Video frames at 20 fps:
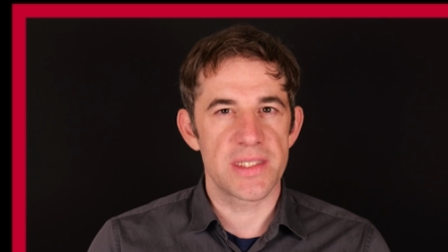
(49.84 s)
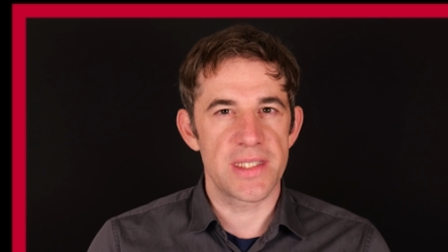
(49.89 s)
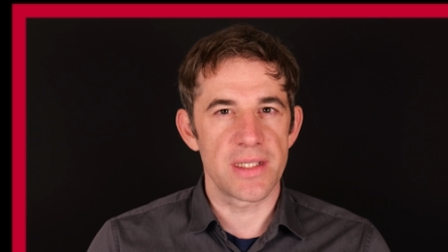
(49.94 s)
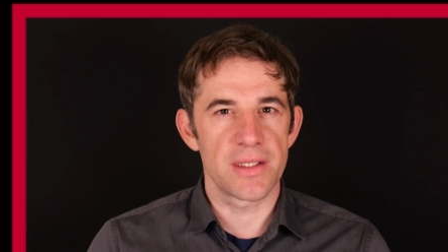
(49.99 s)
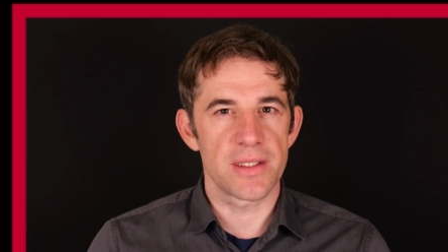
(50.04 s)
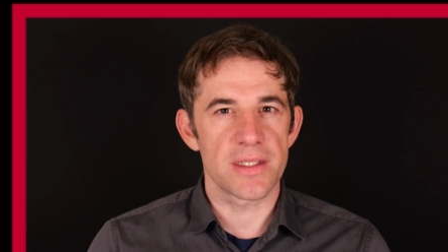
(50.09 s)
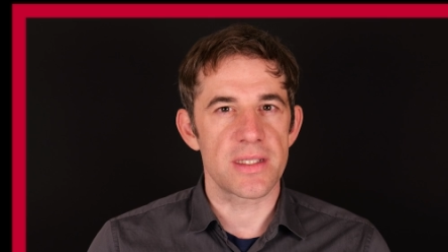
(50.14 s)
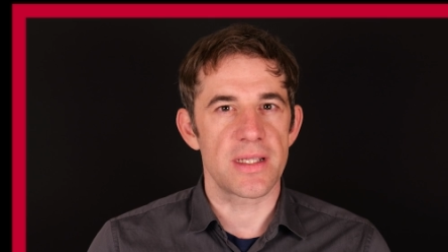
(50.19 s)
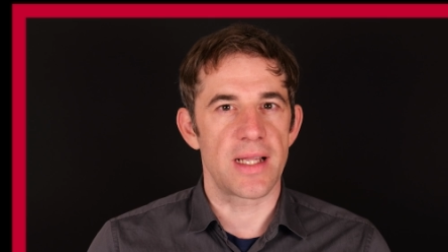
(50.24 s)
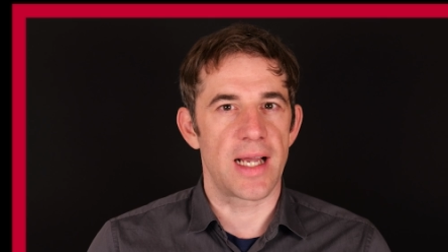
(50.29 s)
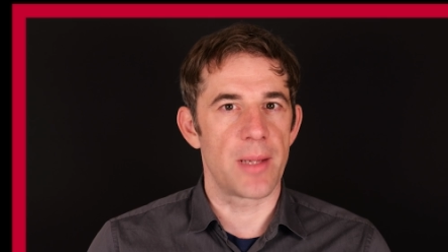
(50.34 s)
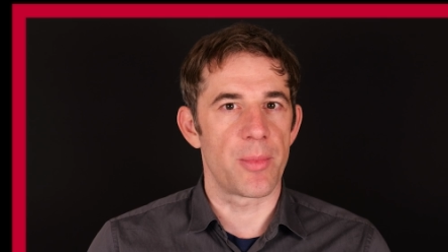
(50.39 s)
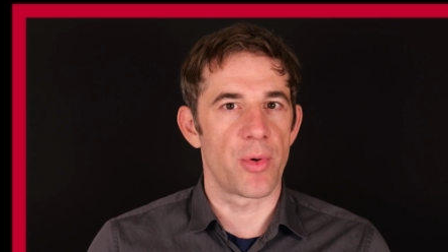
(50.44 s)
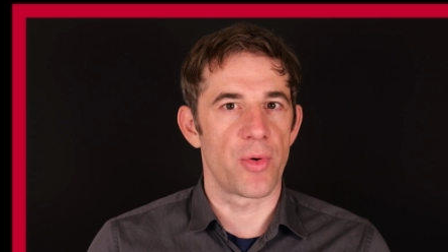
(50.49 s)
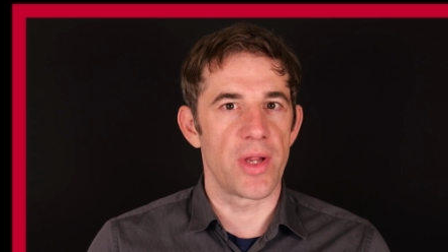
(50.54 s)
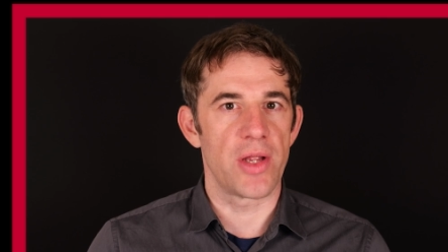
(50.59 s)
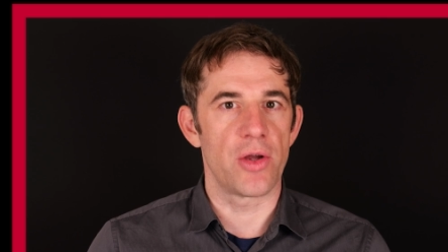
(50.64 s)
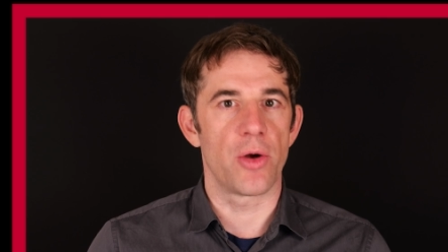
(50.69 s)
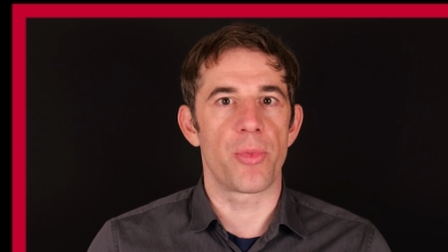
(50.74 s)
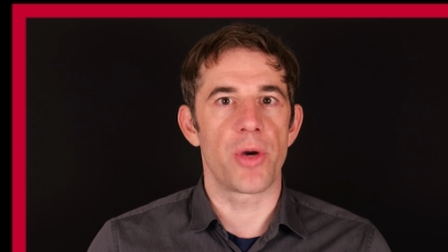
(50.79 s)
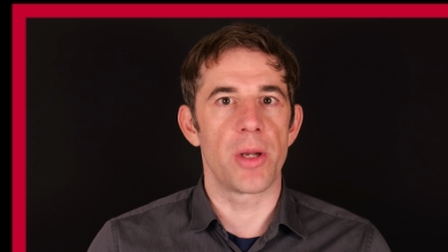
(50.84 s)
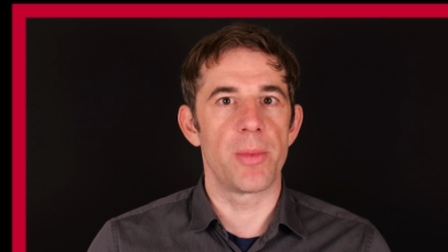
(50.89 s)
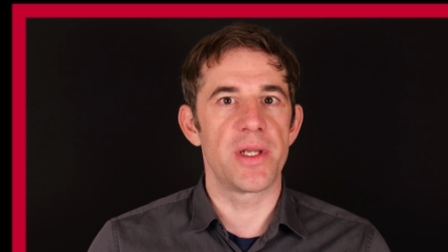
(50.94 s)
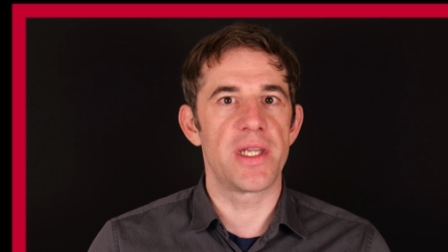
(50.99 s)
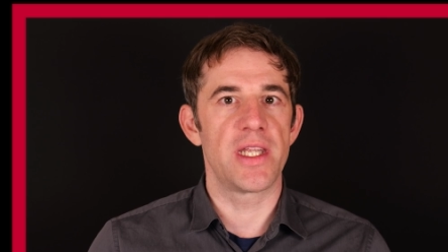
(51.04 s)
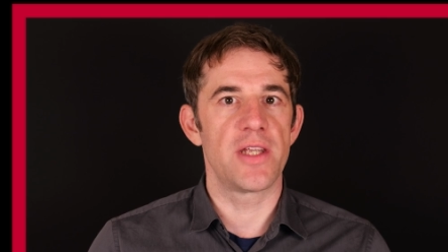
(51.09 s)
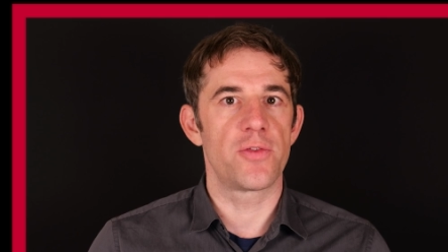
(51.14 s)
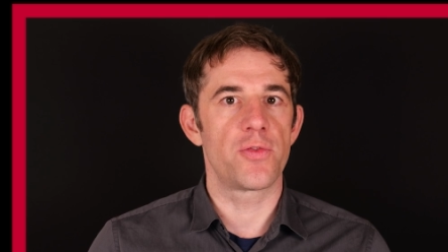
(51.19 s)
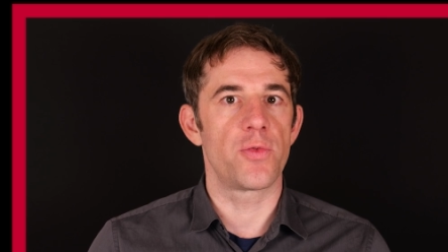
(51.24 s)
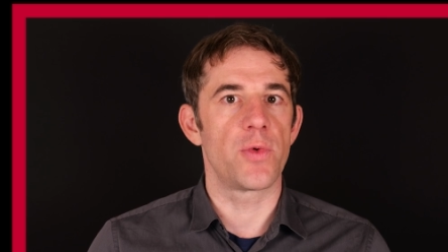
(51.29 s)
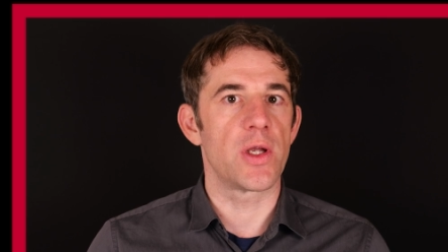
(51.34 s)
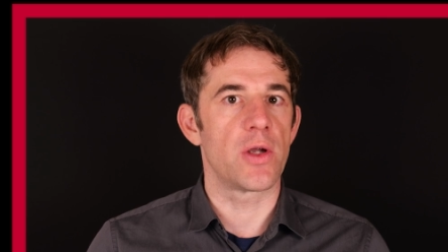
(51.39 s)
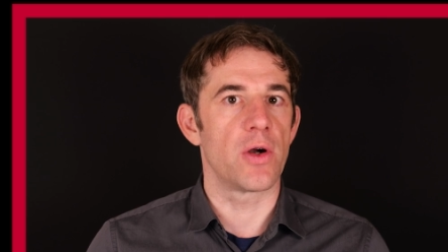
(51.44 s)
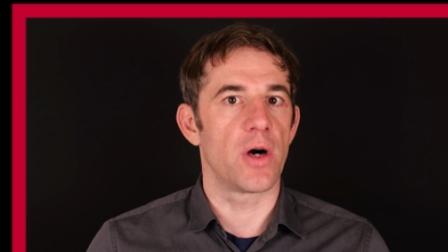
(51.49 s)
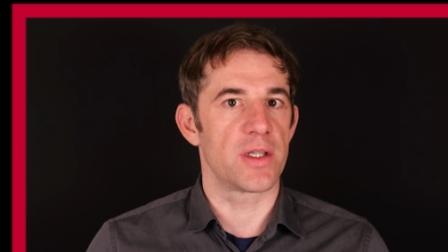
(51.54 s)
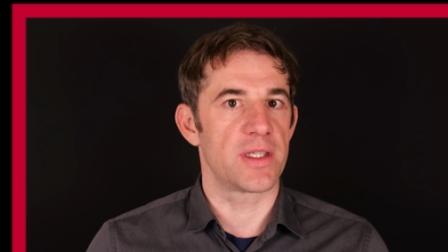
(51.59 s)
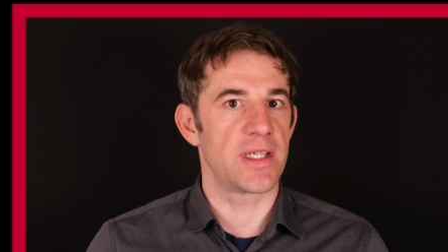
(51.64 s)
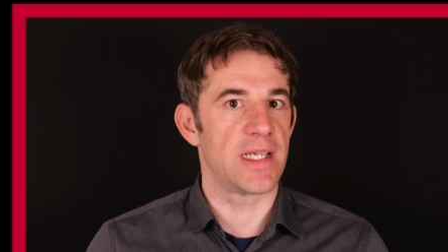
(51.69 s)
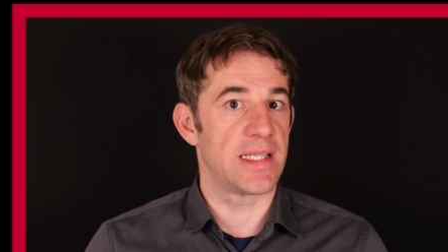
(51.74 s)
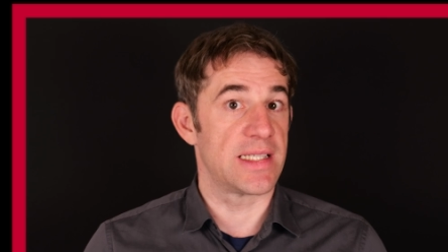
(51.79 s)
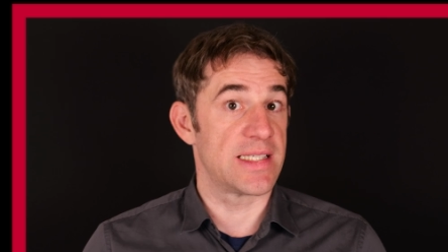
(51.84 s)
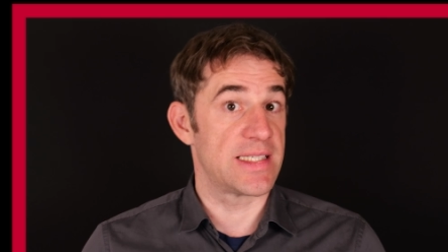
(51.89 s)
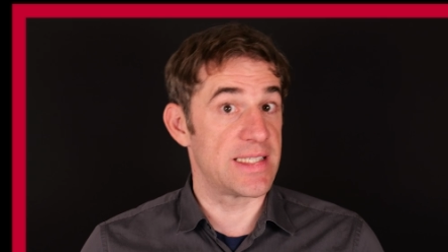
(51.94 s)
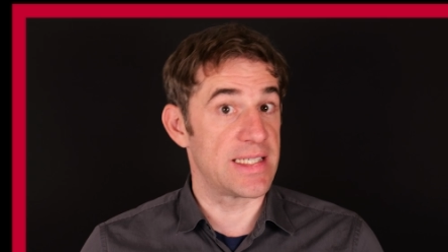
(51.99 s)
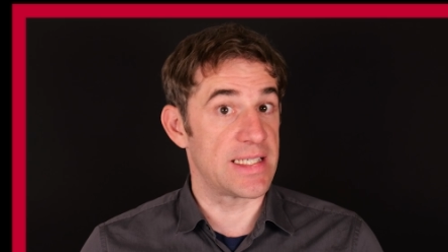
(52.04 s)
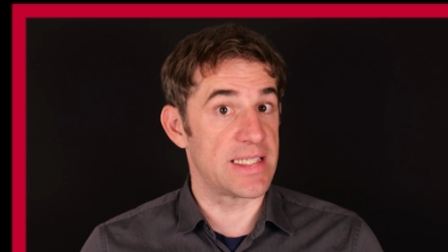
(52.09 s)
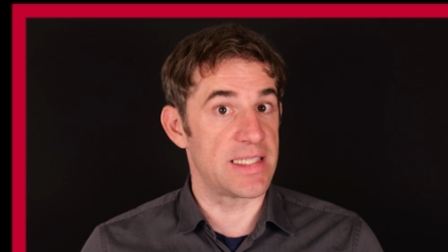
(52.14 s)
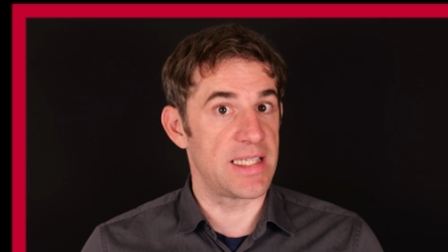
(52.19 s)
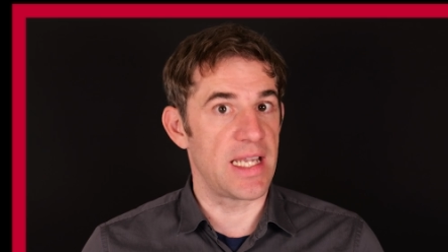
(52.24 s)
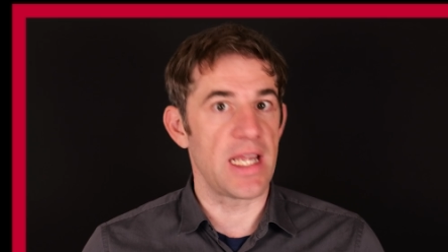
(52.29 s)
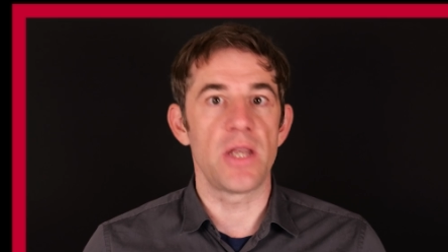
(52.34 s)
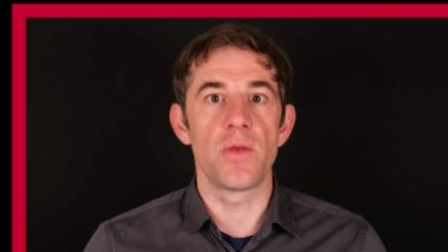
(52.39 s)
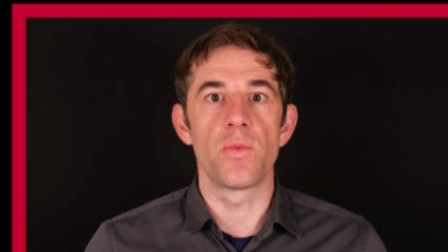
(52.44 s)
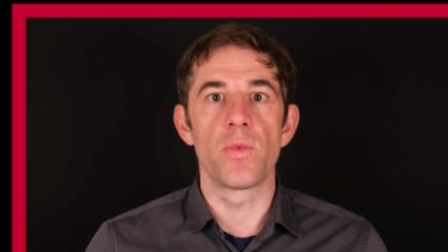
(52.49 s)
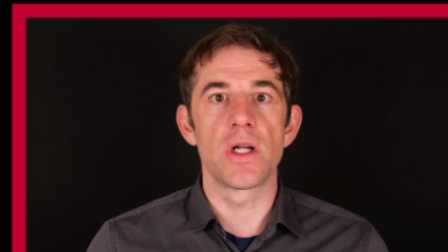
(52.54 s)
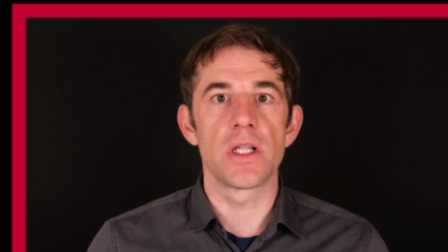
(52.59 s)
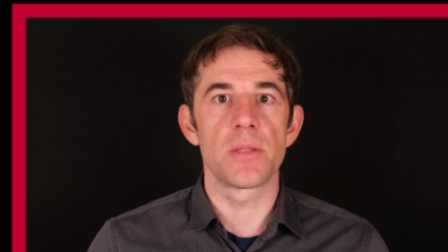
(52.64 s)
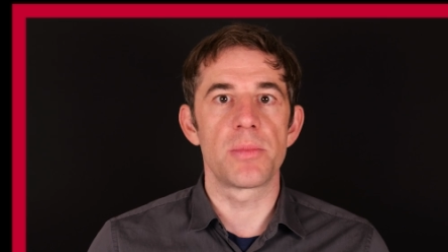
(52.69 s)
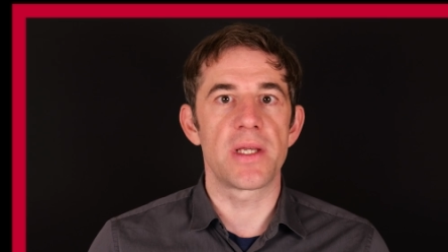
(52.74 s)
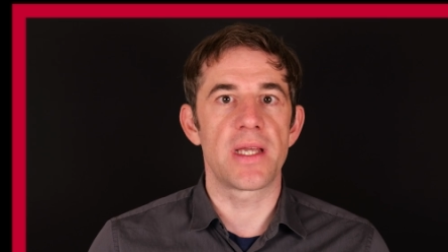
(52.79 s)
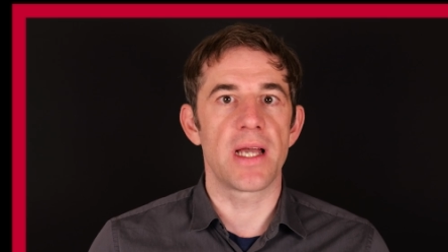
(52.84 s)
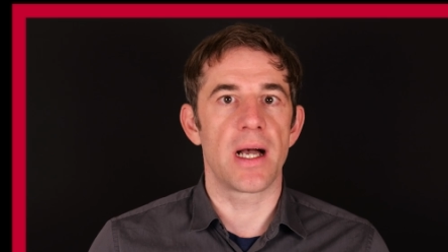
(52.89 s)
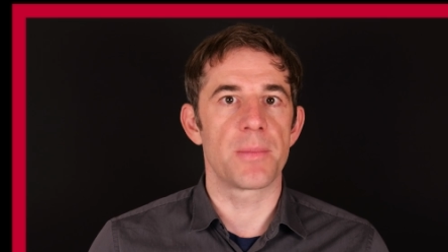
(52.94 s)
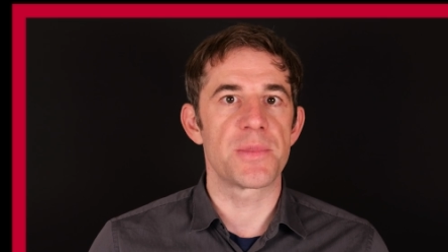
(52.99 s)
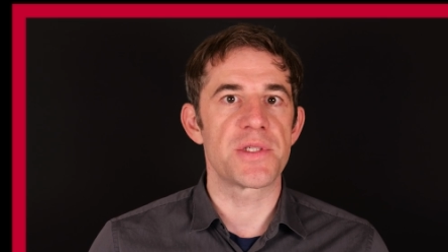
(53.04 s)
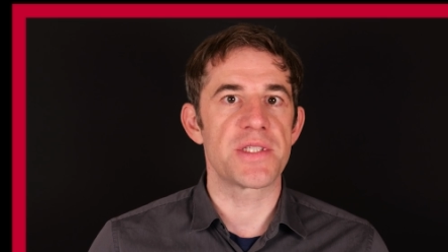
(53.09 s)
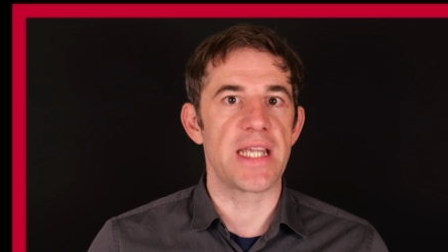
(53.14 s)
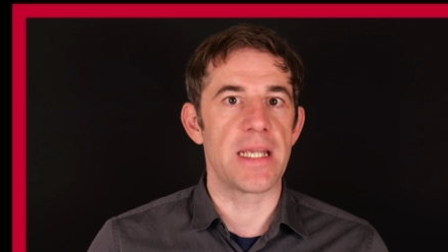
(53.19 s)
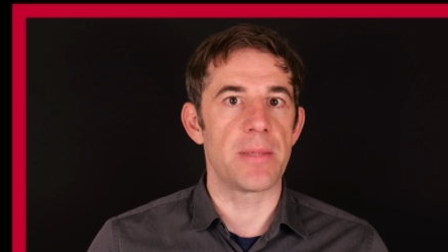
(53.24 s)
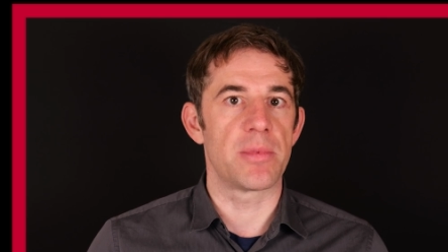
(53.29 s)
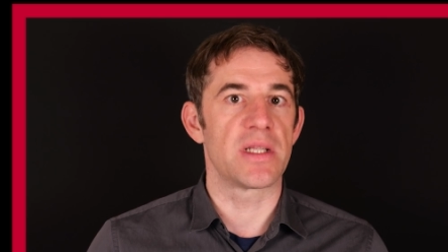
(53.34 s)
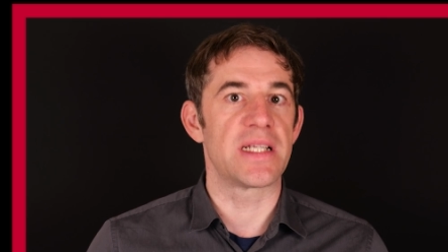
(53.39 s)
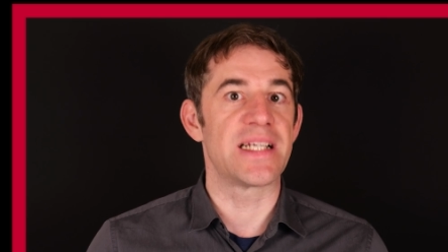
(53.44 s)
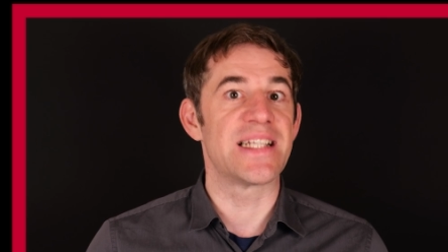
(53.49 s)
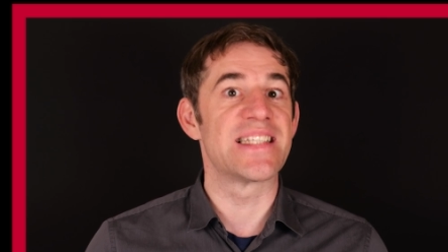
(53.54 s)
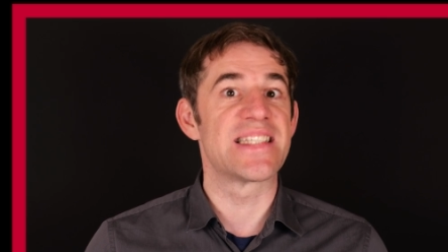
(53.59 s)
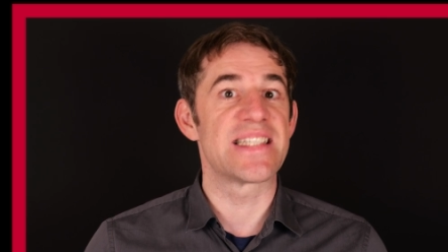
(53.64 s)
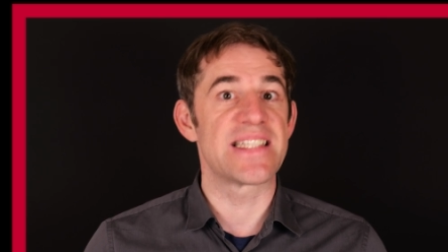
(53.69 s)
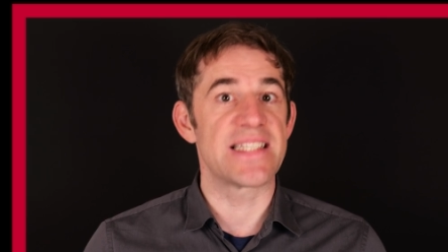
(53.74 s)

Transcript: signals library or primitive we got in 16 will become stable in